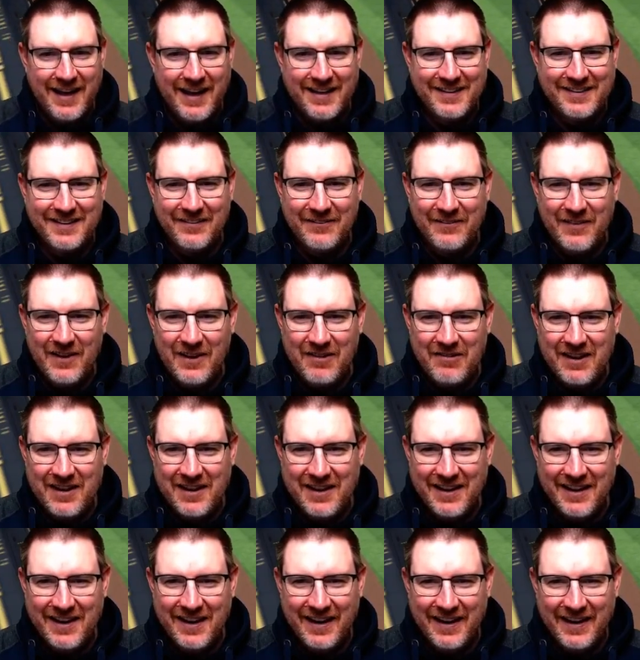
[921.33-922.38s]
it's a
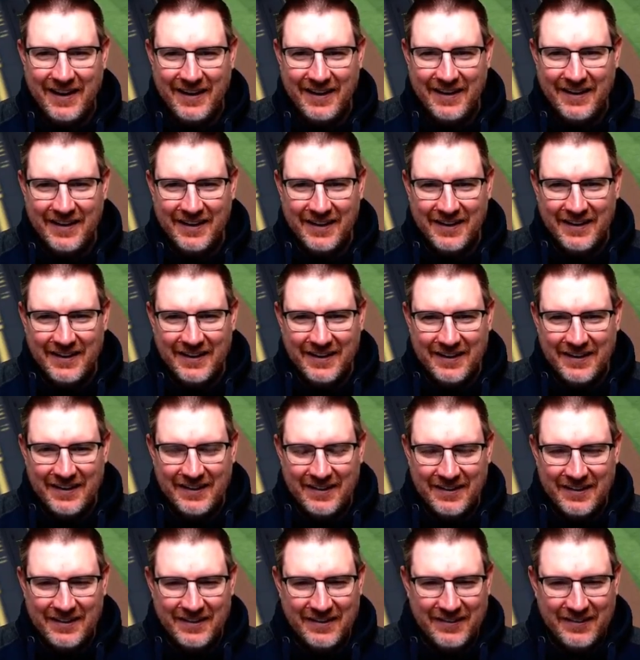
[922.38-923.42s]
very uh,
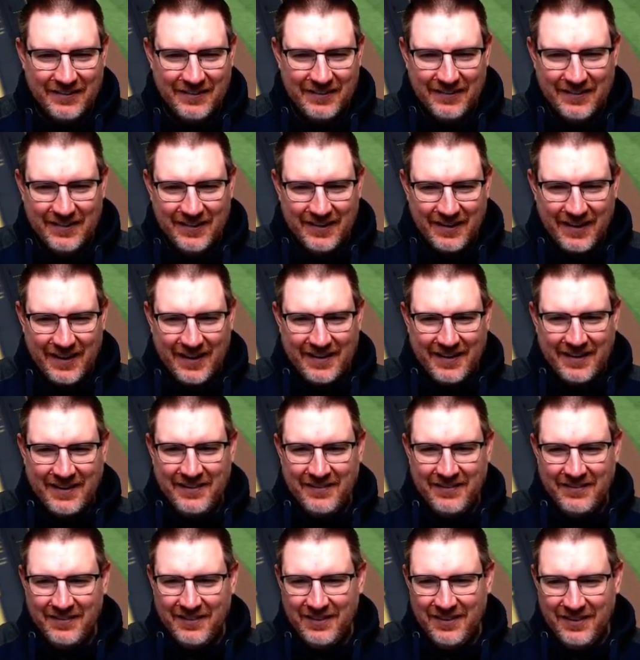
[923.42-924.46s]
uh, like
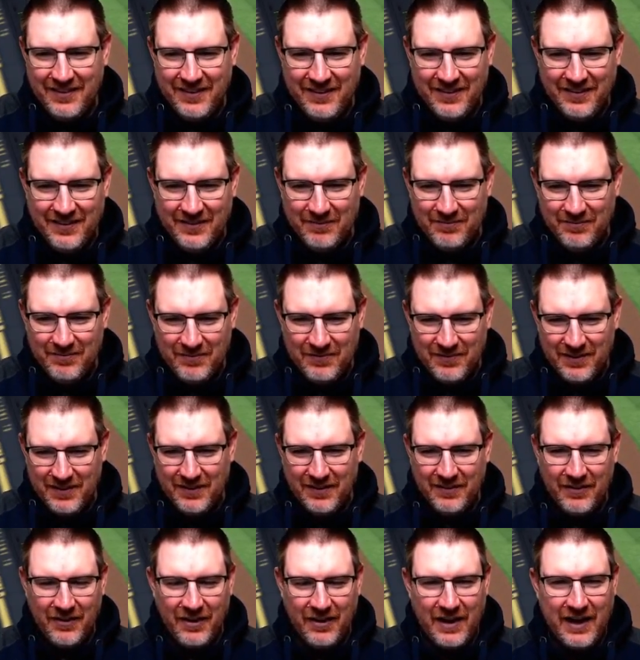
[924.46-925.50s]

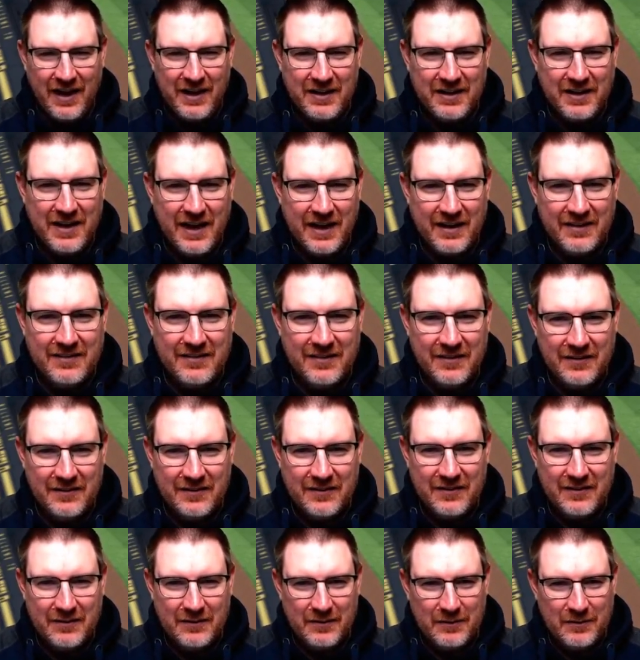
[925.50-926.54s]
I hunt
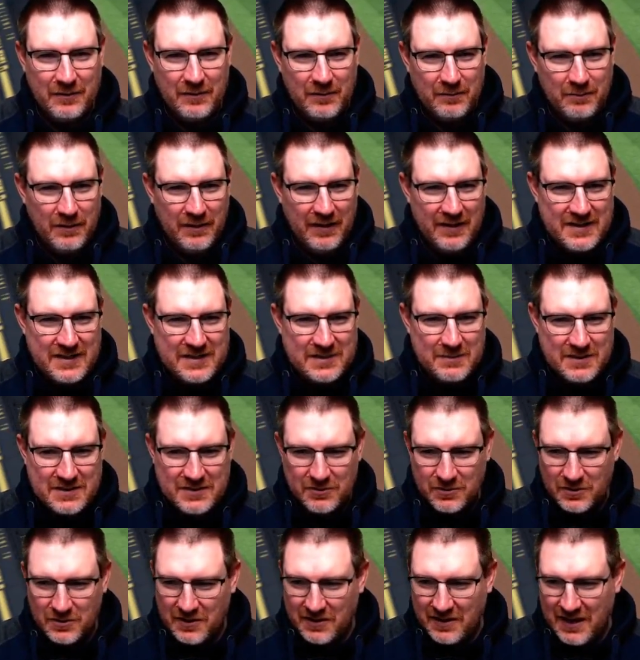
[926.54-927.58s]
gangsters, policeman
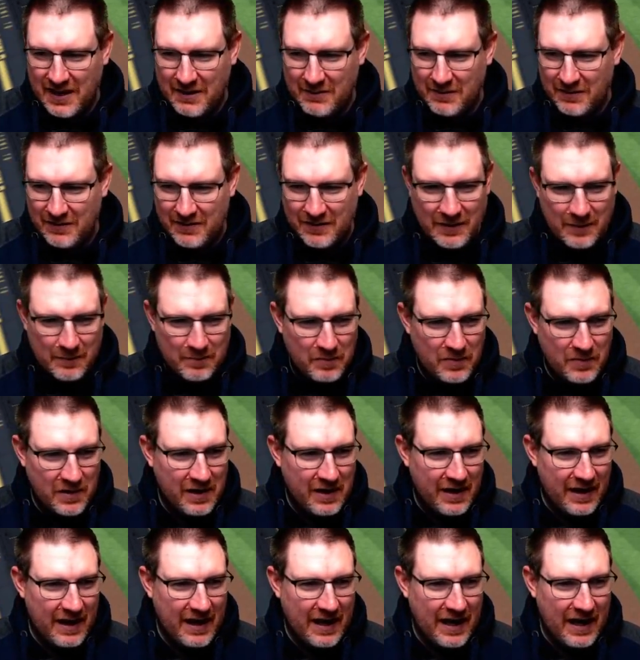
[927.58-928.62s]
sort of name, isn't it?
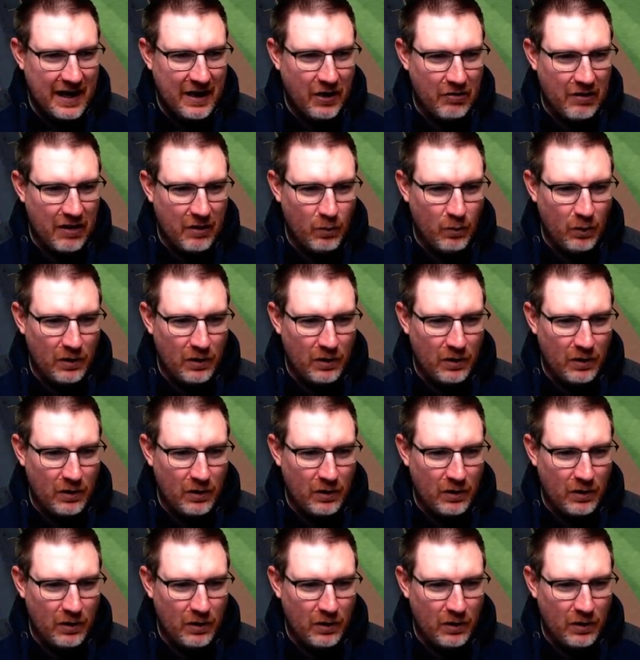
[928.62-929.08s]
Uh, all right,